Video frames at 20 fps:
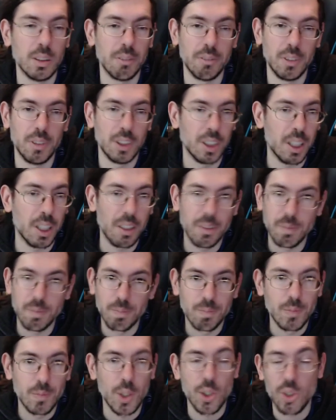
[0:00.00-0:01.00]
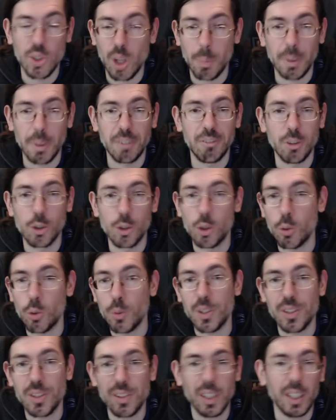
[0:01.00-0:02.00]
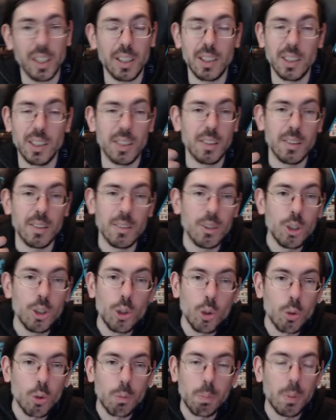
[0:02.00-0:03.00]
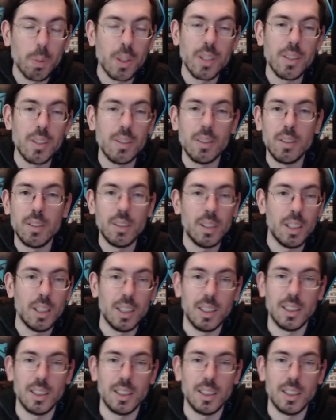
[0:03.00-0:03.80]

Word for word: I mean, dystopic, futuristic, urban